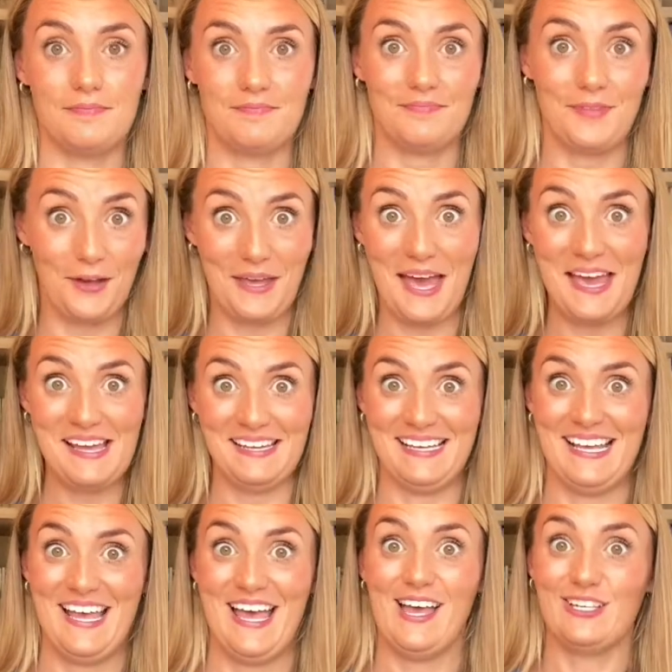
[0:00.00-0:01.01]
Okay,
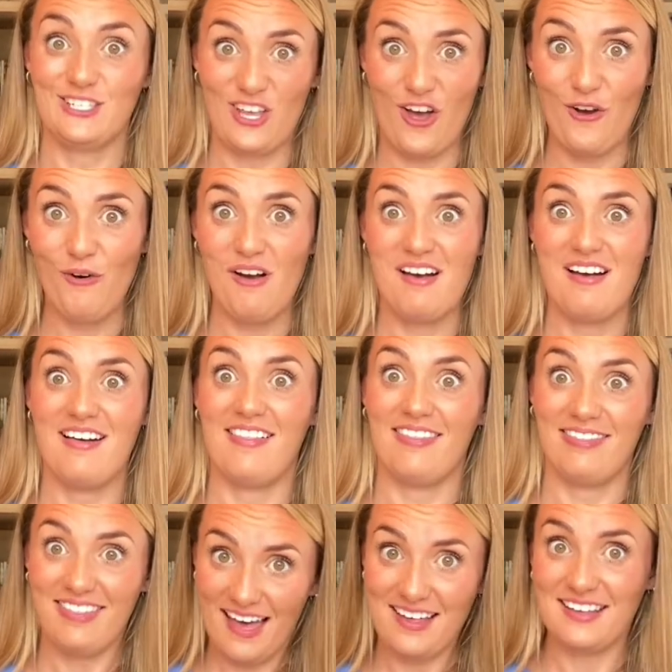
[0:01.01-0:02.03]
so
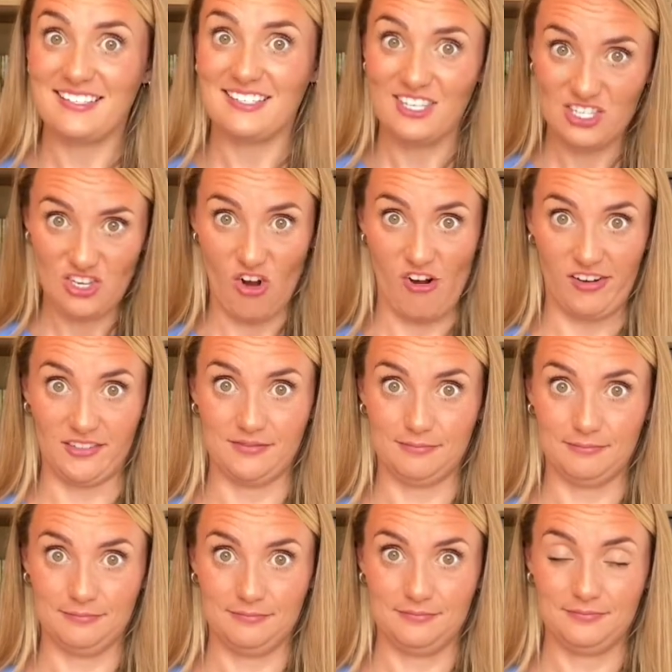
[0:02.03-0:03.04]
that is the song.
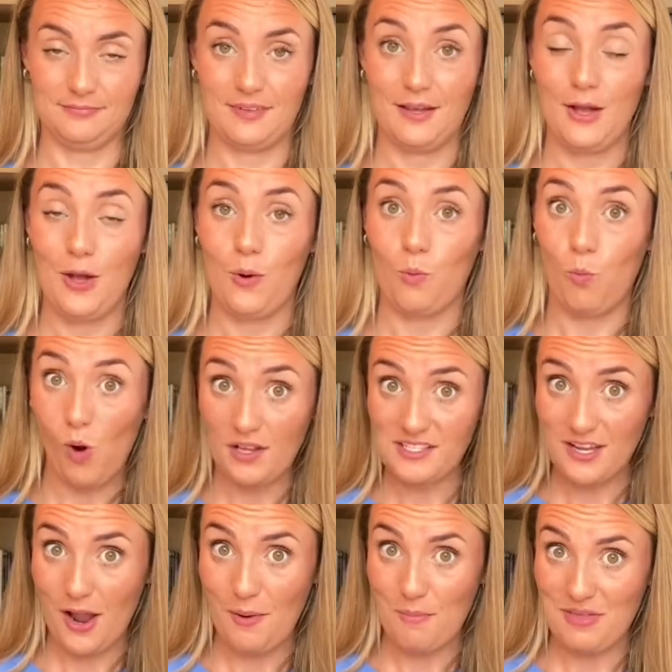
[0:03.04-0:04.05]
One
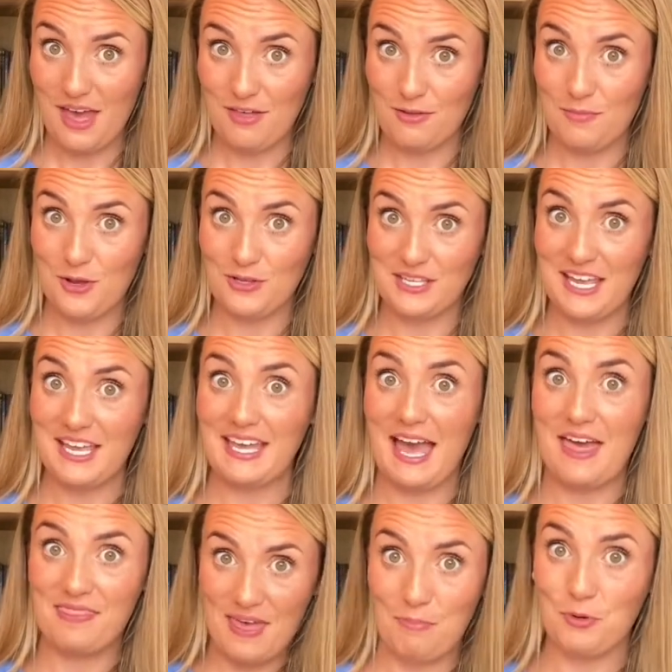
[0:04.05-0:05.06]
time without the music
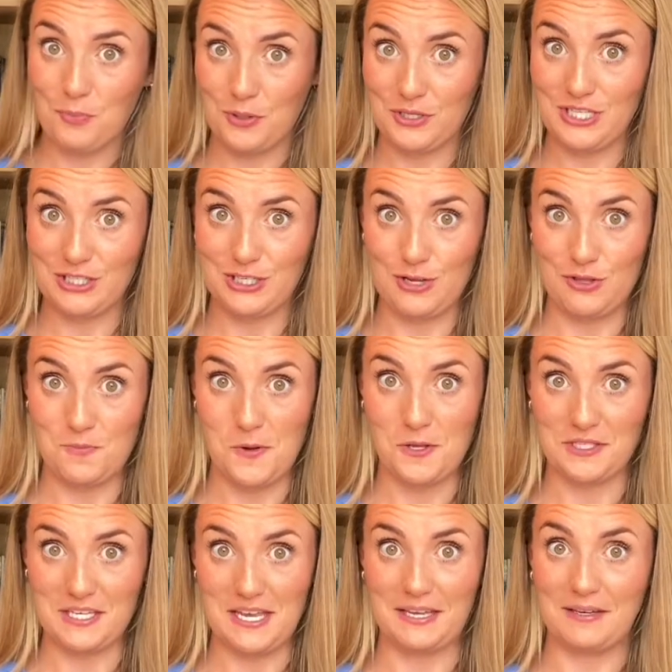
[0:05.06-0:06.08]
and then we'll put it to the
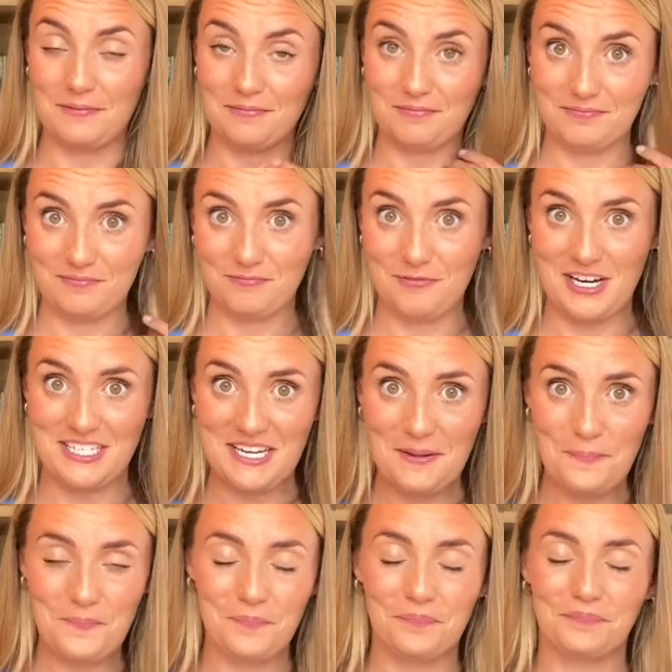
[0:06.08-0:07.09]
music.
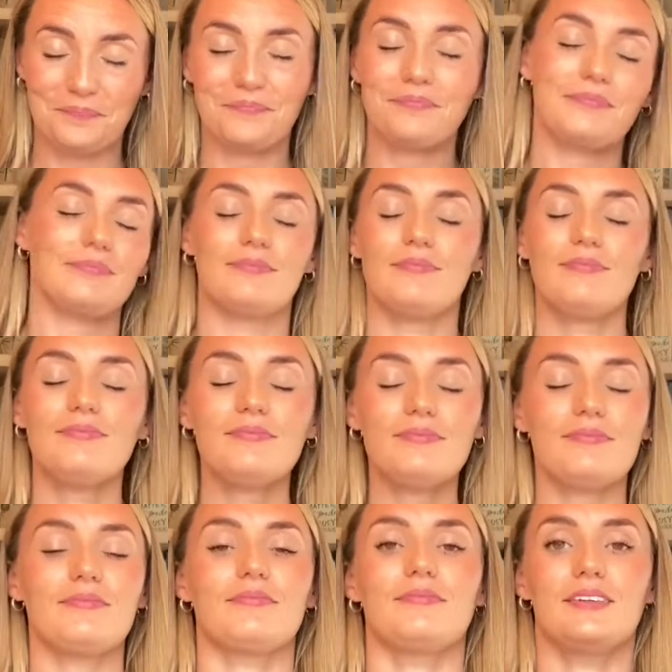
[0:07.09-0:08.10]
Ready?
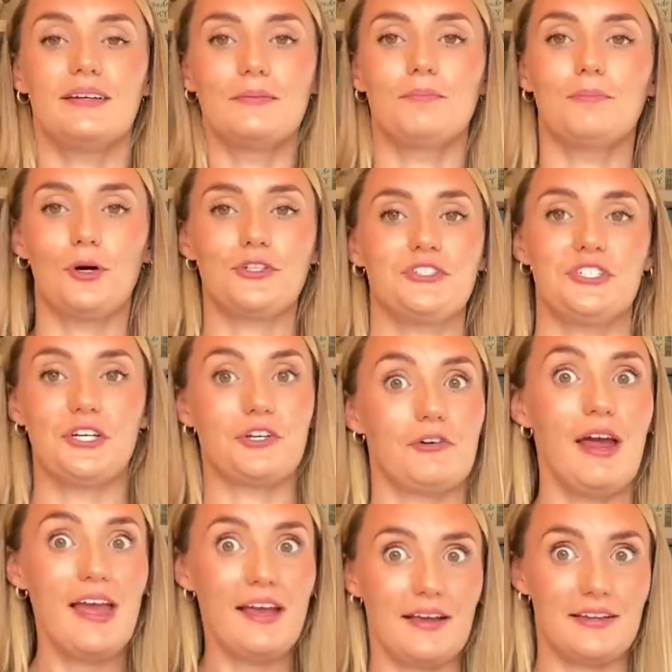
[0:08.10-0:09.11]
Posture
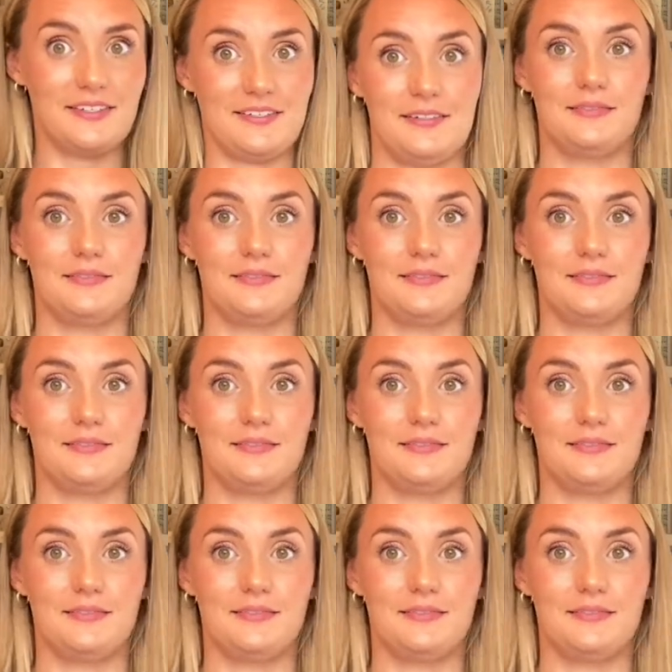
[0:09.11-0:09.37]
correct.